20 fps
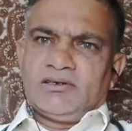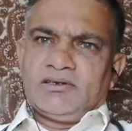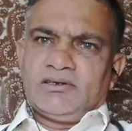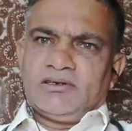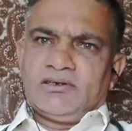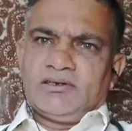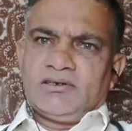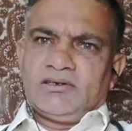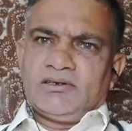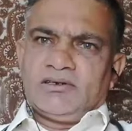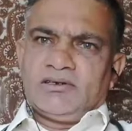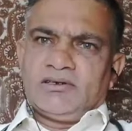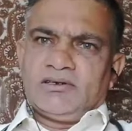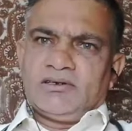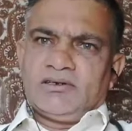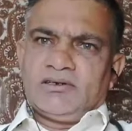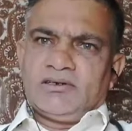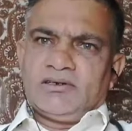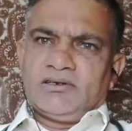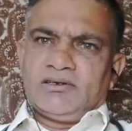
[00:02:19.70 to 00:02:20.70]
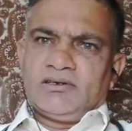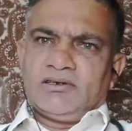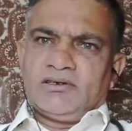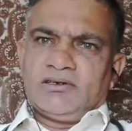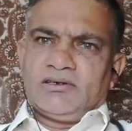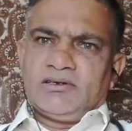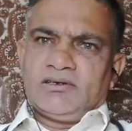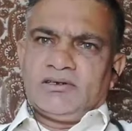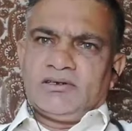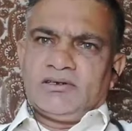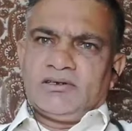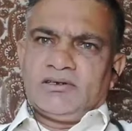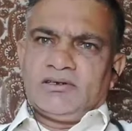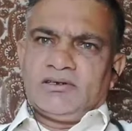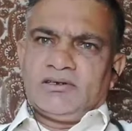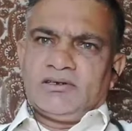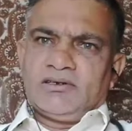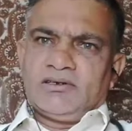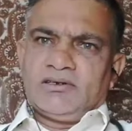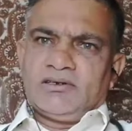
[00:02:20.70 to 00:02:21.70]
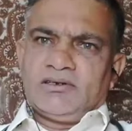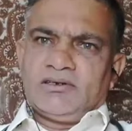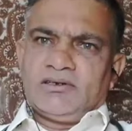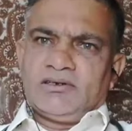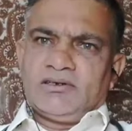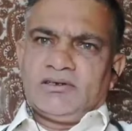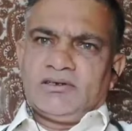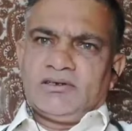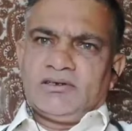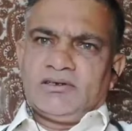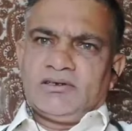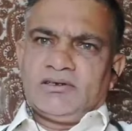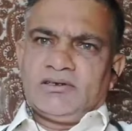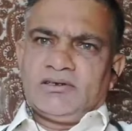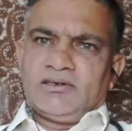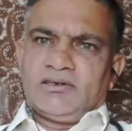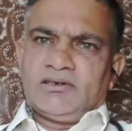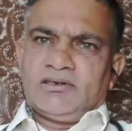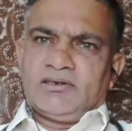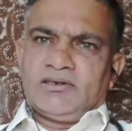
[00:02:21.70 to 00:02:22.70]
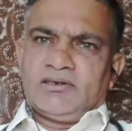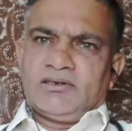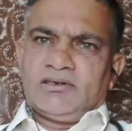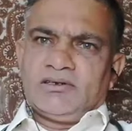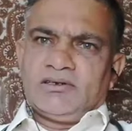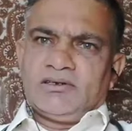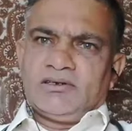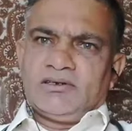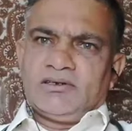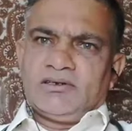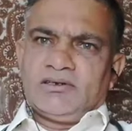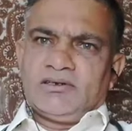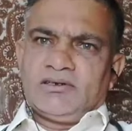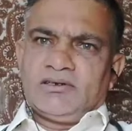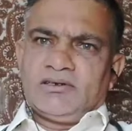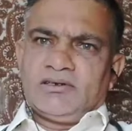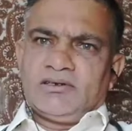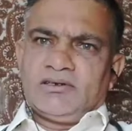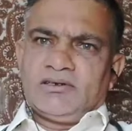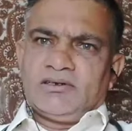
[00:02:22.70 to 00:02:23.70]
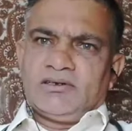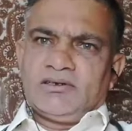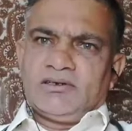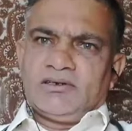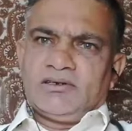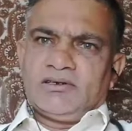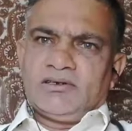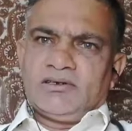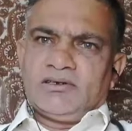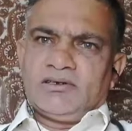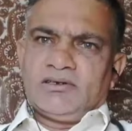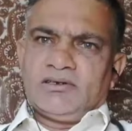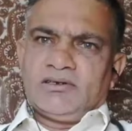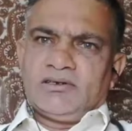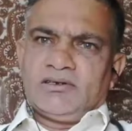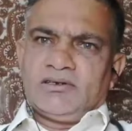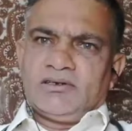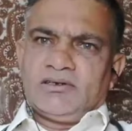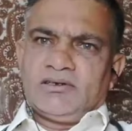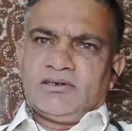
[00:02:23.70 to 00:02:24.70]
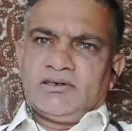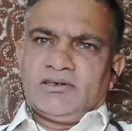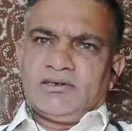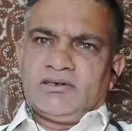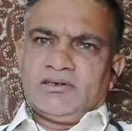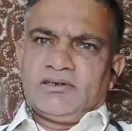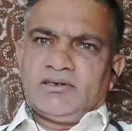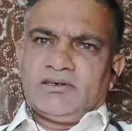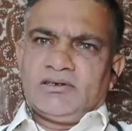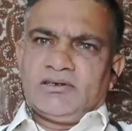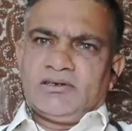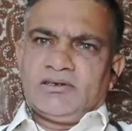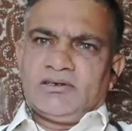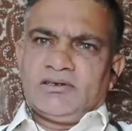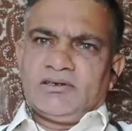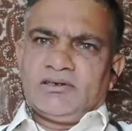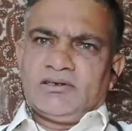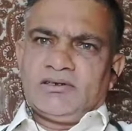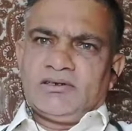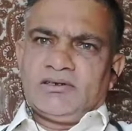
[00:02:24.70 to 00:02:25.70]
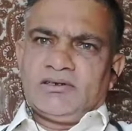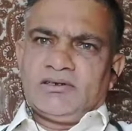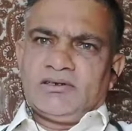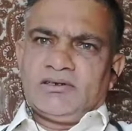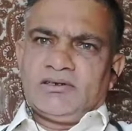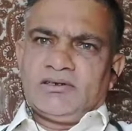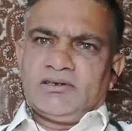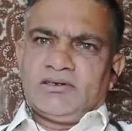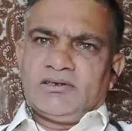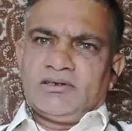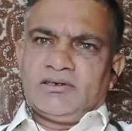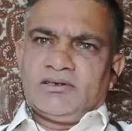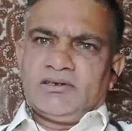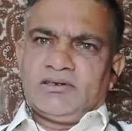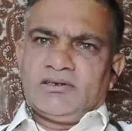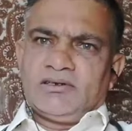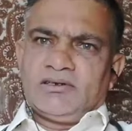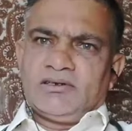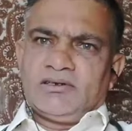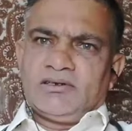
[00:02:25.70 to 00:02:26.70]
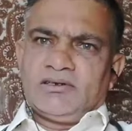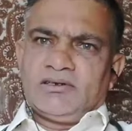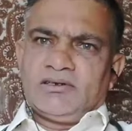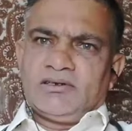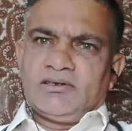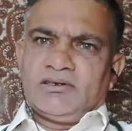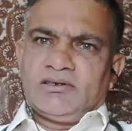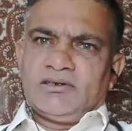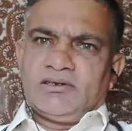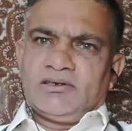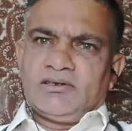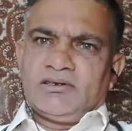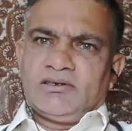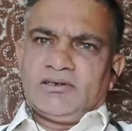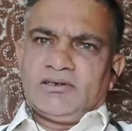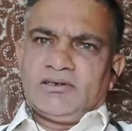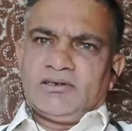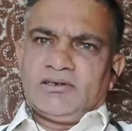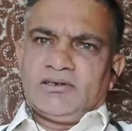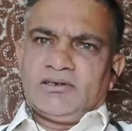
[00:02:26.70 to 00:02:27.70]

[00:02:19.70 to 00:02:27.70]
(no lip movement)